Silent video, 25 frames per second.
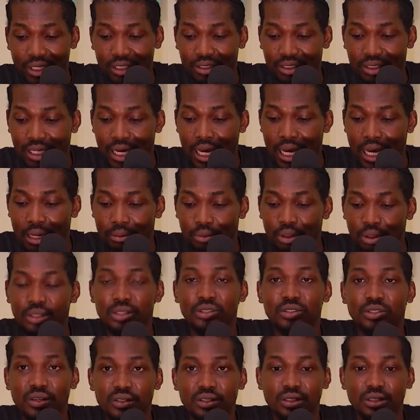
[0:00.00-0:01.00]
time, on the
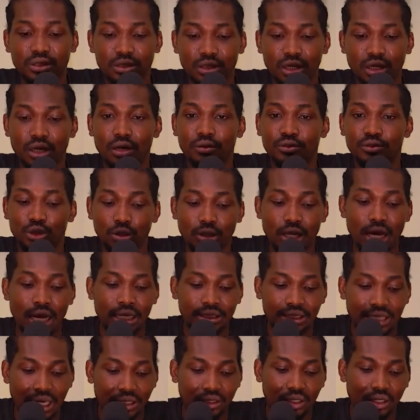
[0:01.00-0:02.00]
13th day of July,
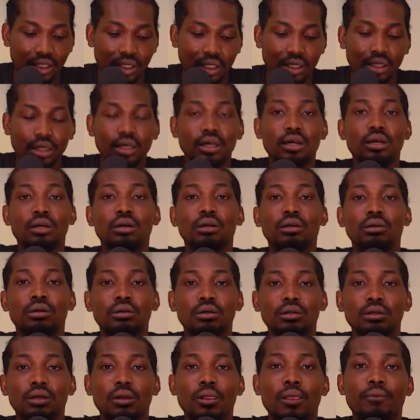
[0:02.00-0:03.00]
Saturday,
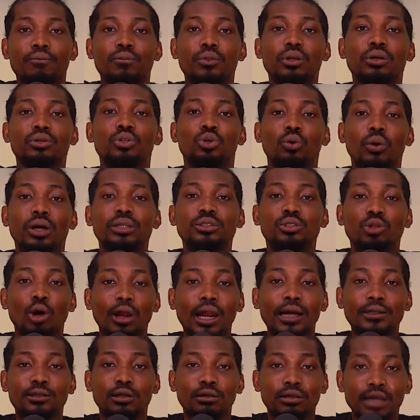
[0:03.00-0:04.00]
US dollar
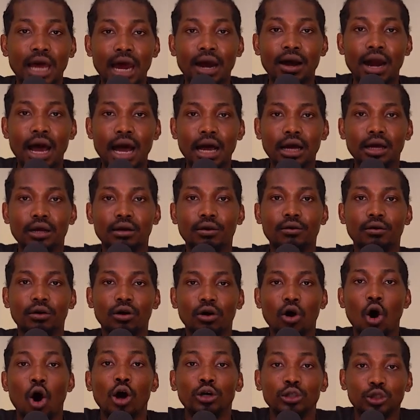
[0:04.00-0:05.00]
to Naira
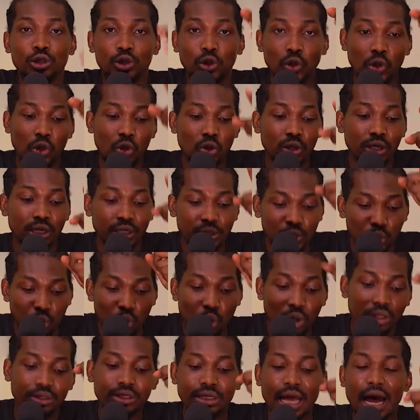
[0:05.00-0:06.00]
on Google is
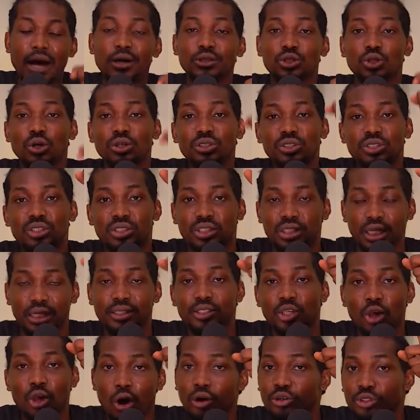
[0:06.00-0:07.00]

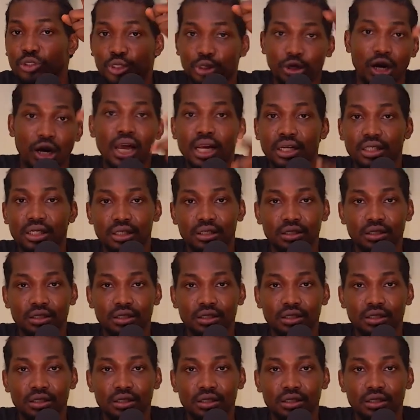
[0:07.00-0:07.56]
1,600.